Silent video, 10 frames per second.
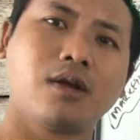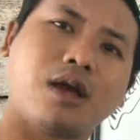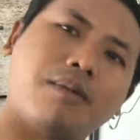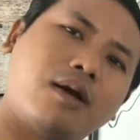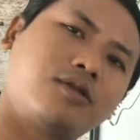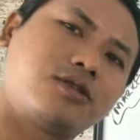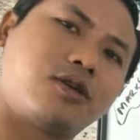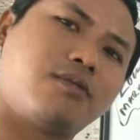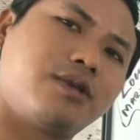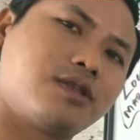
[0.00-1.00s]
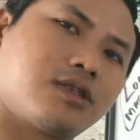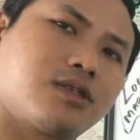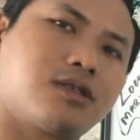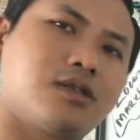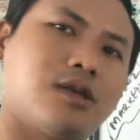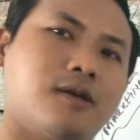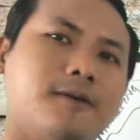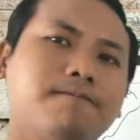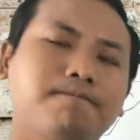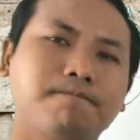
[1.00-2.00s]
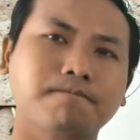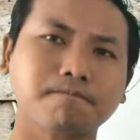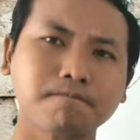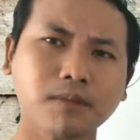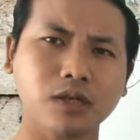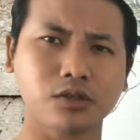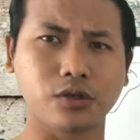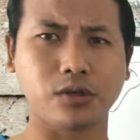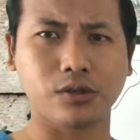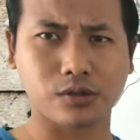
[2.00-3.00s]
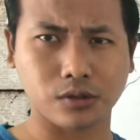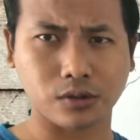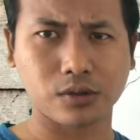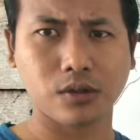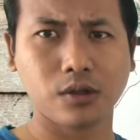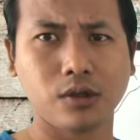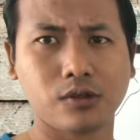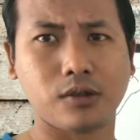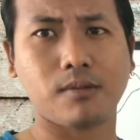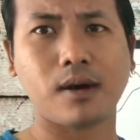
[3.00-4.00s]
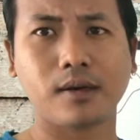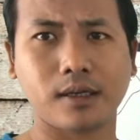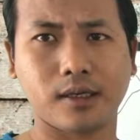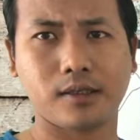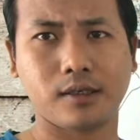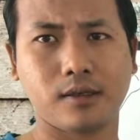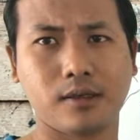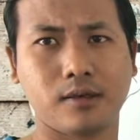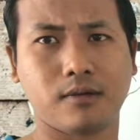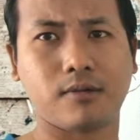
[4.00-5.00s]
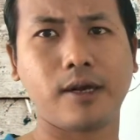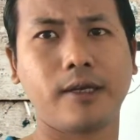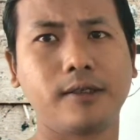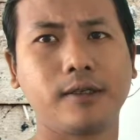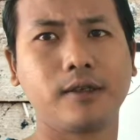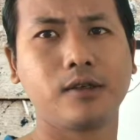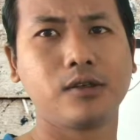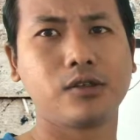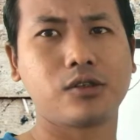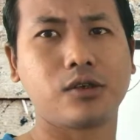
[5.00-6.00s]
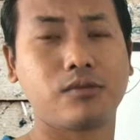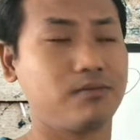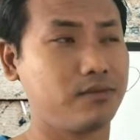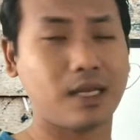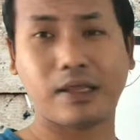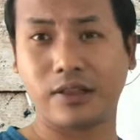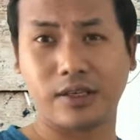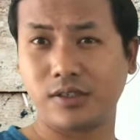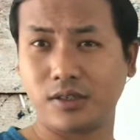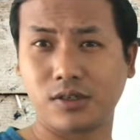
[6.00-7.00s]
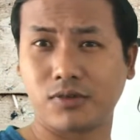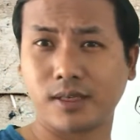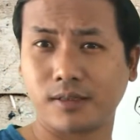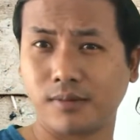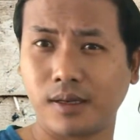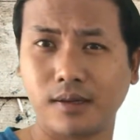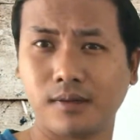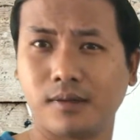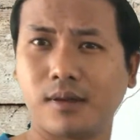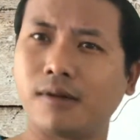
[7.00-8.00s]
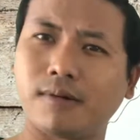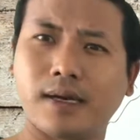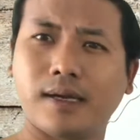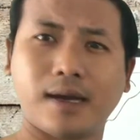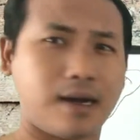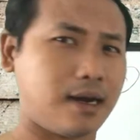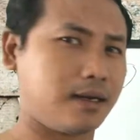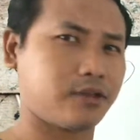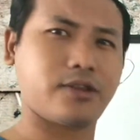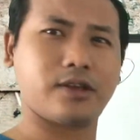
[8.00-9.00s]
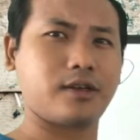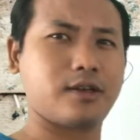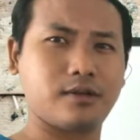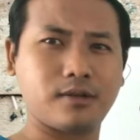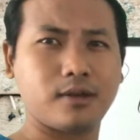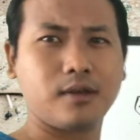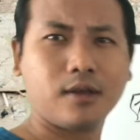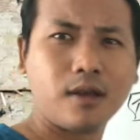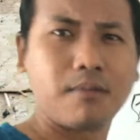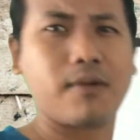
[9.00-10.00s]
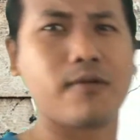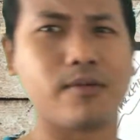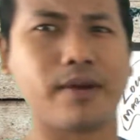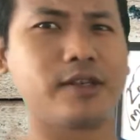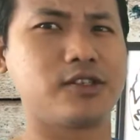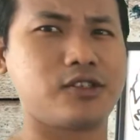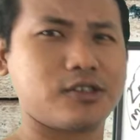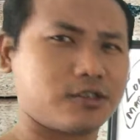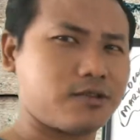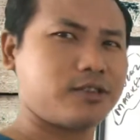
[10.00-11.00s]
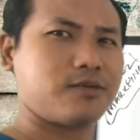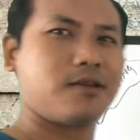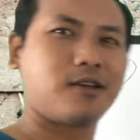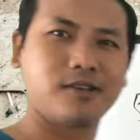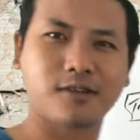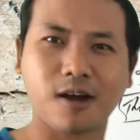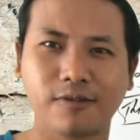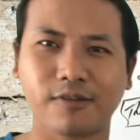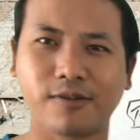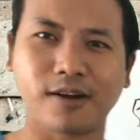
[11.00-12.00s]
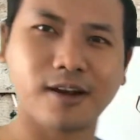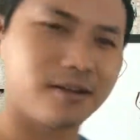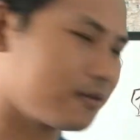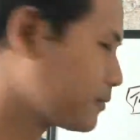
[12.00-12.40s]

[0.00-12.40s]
about your business to the market, right? So that thing is distracting me, right? I think my roommate is just trying to make his coffee for now.